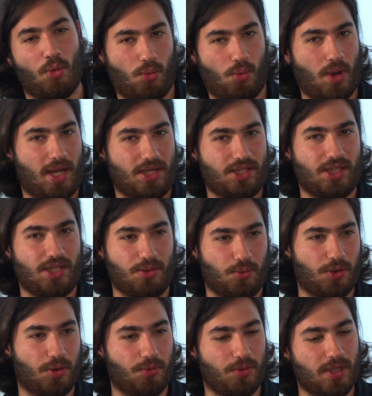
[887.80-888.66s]
actually,
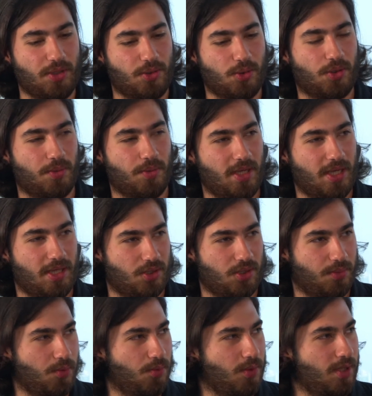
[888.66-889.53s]
what a really cool comedian
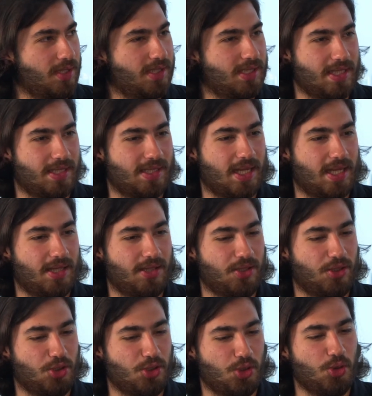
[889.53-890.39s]
told me once, he
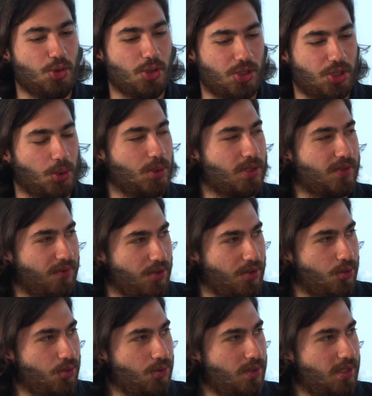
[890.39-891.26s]
said, do your jokes for
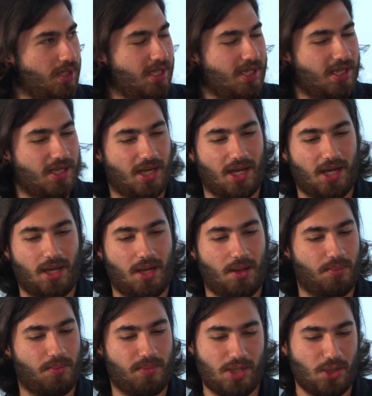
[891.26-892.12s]
you.
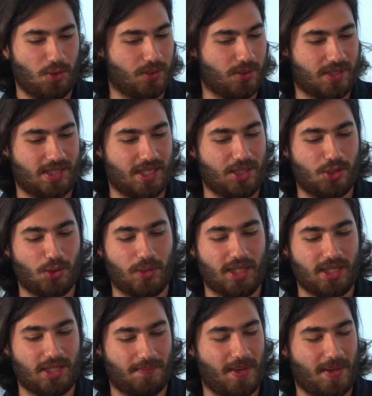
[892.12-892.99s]
He also said, don't
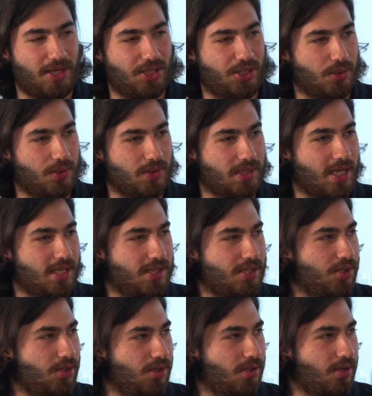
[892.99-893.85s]
let the bad shows get
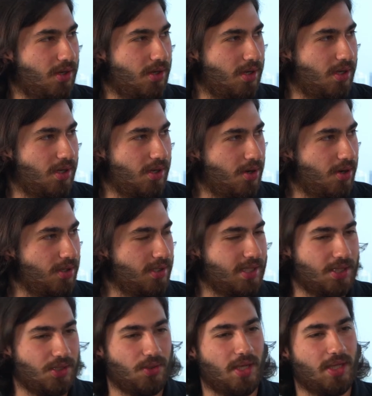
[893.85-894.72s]
to your heart,
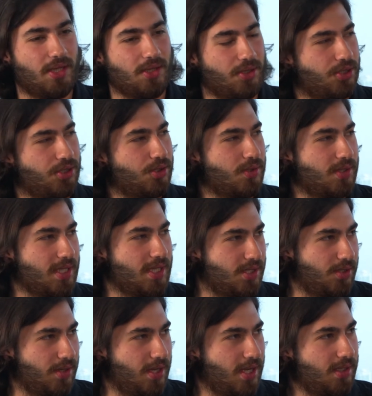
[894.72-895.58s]
and don't let the good shows get
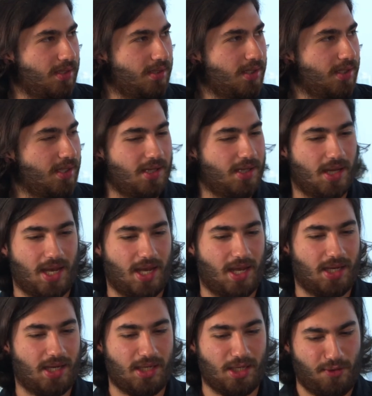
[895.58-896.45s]
to your head.
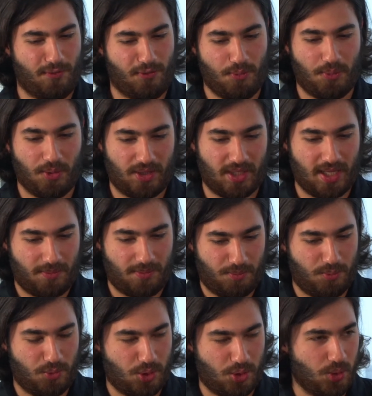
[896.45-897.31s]
And if you put
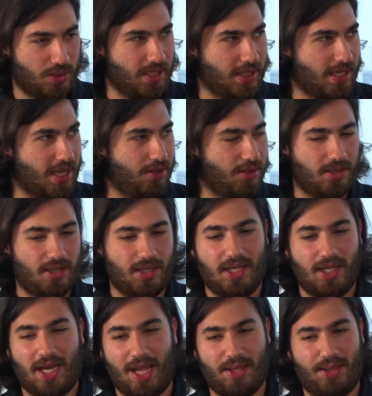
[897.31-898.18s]
that two together,
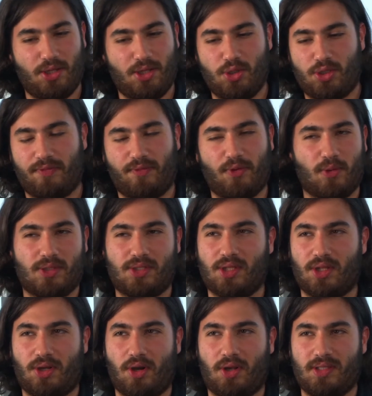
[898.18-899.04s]
I think you should focus
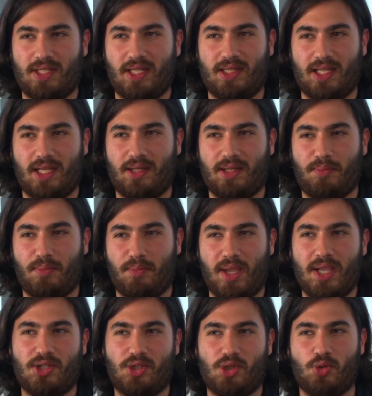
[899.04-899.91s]
on the content that makes